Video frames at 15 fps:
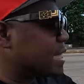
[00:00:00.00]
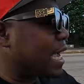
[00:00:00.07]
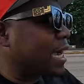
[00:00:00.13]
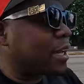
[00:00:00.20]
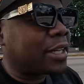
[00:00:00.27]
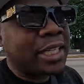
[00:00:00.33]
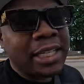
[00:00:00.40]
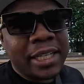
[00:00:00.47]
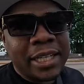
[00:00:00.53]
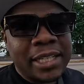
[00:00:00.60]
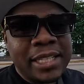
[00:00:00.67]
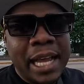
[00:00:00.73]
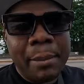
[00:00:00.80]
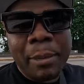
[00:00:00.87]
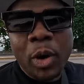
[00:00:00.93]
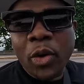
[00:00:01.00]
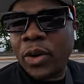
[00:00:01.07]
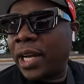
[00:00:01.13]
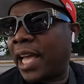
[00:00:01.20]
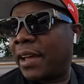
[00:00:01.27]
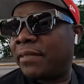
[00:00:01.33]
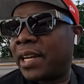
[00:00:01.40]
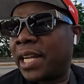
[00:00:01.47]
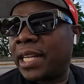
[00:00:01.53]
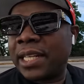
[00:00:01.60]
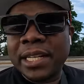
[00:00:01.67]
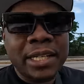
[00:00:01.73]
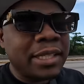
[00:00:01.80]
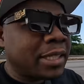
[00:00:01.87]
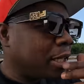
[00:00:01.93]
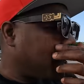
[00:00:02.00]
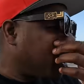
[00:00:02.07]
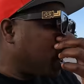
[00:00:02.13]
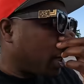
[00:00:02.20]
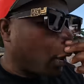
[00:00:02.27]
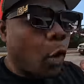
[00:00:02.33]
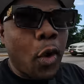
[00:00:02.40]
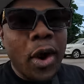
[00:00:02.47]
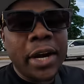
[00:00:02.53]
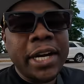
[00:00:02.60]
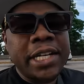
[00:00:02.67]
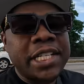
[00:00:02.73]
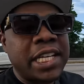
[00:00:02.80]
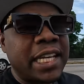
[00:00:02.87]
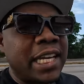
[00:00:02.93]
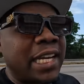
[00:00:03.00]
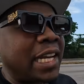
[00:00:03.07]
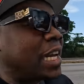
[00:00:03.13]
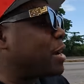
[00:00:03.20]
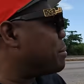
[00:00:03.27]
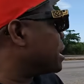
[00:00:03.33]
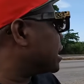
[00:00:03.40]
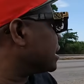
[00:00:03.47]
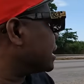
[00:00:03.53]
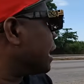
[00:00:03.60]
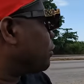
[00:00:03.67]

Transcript: snack on it, because I'm only having a little quarter chicken here because